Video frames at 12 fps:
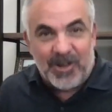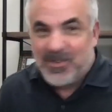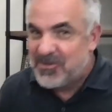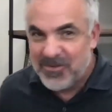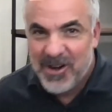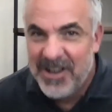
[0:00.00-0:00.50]

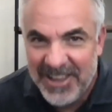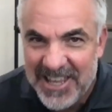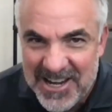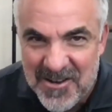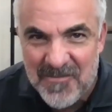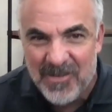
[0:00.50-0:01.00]
It's
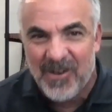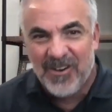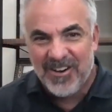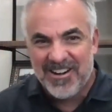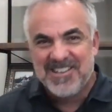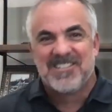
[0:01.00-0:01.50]
really
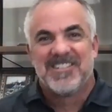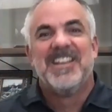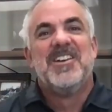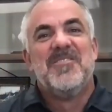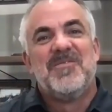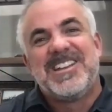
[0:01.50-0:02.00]
important,
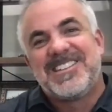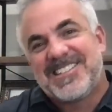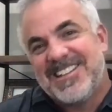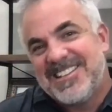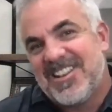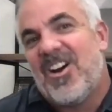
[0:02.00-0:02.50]
but
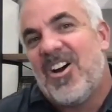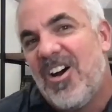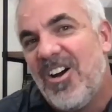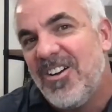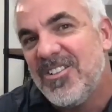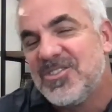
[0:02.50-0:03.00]
it's a
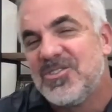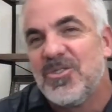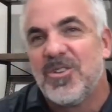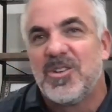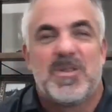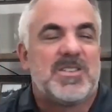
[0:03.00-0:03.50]
hard
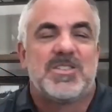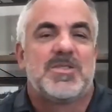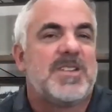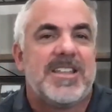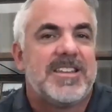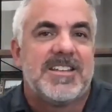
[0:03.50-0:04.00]
story, especially
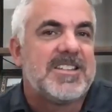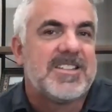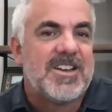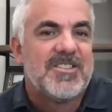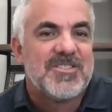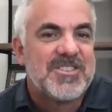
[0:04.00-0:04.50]
someone that
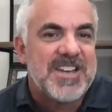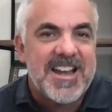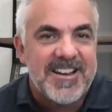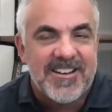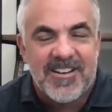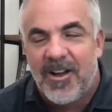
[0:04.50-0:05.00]
doesn't understand
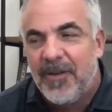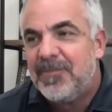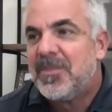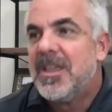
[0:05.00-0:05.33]
it at all.